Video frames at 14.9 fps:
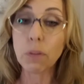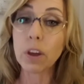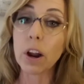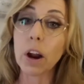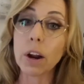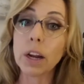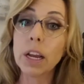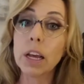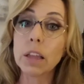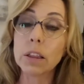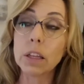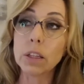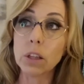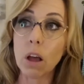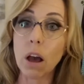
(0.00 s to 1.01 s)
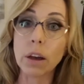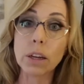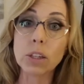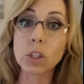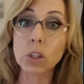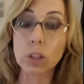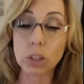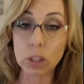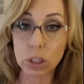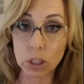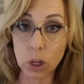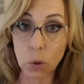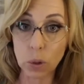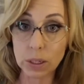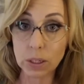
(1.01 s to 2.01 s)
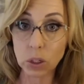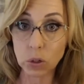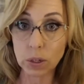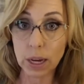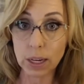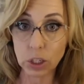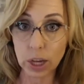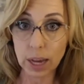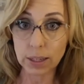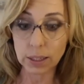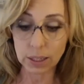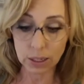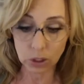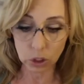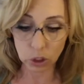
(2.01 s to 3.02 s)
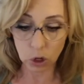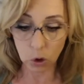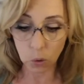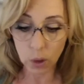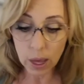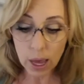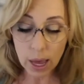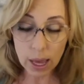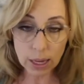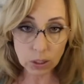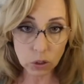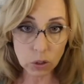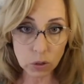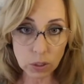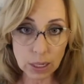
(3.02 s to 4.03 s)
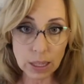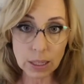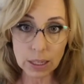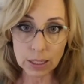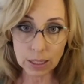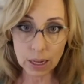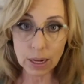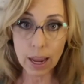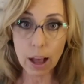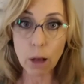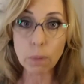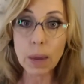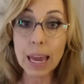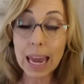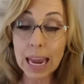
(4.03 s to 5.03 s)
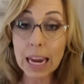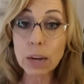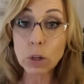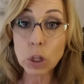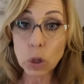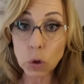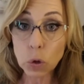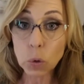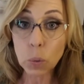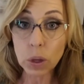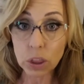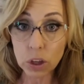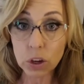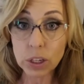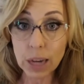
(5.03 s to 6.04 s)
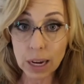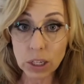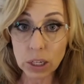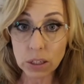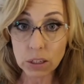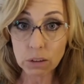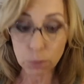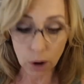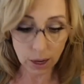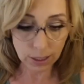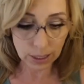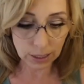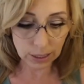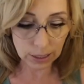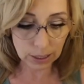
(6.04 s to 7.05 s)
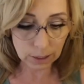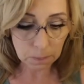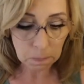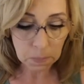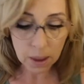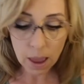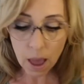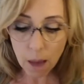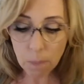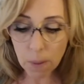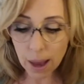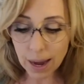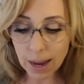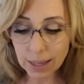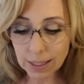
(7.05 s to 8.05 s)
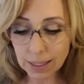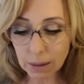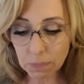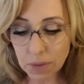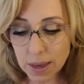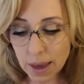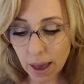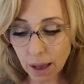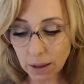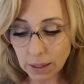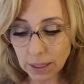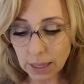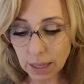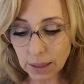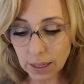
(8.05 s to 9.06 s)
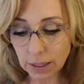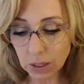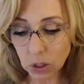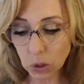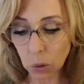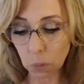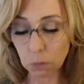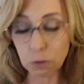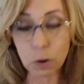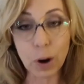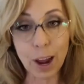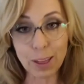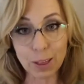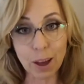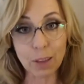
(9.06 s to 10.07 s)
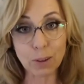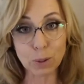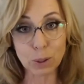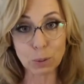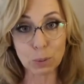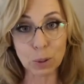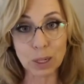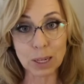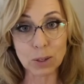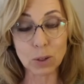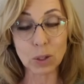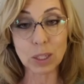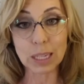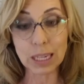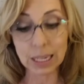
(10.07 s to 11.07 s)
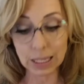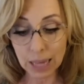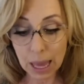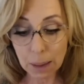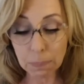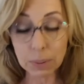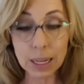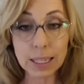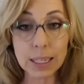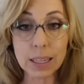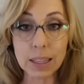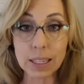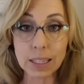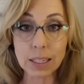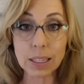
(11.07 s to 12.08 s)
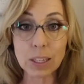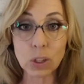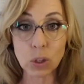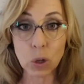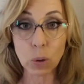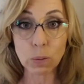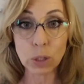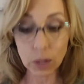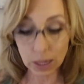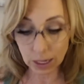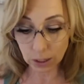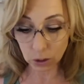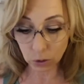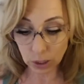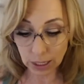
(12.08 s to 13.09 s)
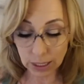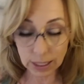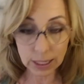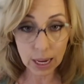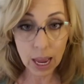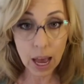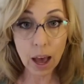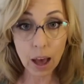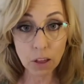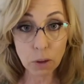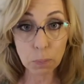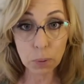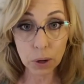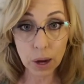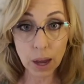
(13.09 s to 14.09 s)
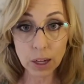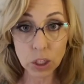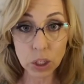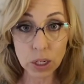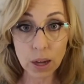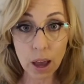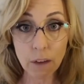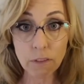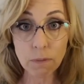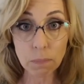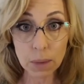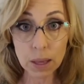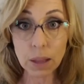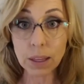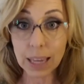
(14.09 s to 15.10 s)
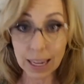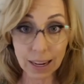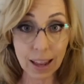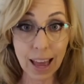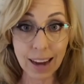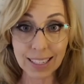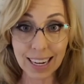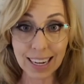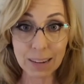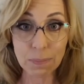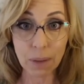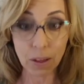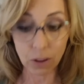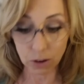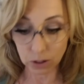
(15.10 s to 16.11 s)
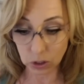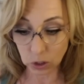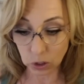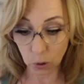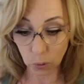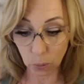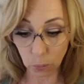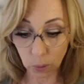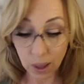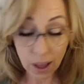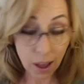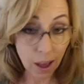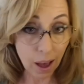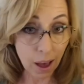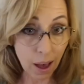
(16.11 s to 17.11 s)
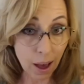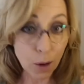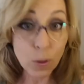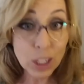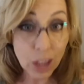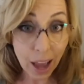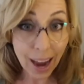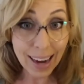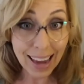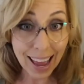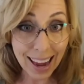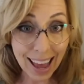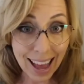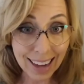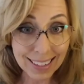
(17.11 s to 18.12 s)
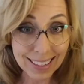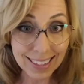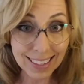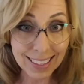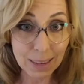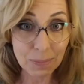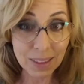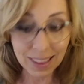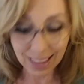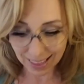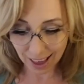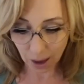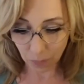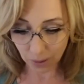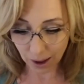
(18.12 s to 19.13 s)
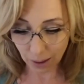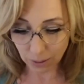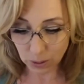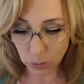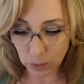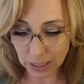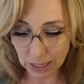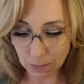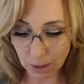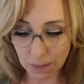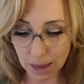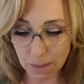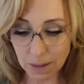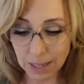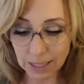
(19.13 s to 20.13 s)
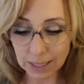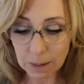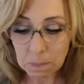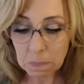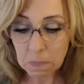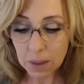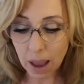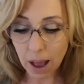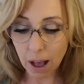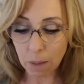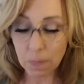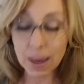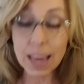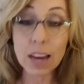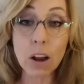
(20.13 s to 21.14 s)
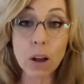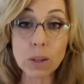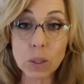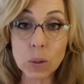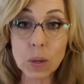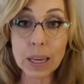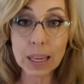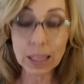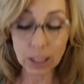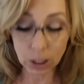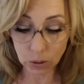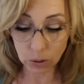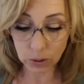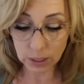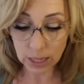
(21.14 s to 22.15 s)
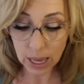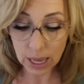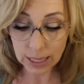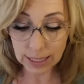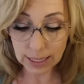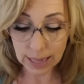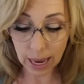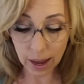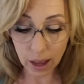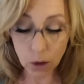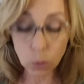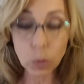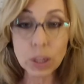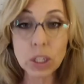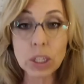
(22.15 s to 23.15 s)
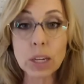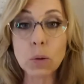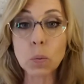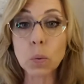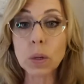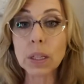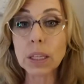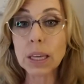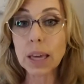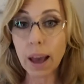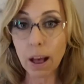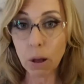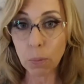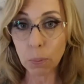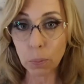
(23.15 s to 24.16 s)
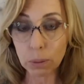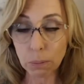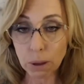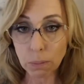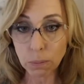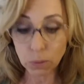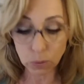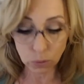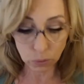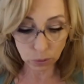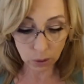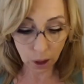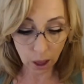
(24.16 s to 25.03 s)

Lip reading: They are the longest or the slowest to digest. And so introducing this can help aid you with your digestive processes. But something else that this is known for, I thought this was pretty interesting, is blessed thistle is known to increase the production of milk in lactating mothers. So I wish I'd had access to something like that when I was raising my babies. It also includes senna, which can really help with people who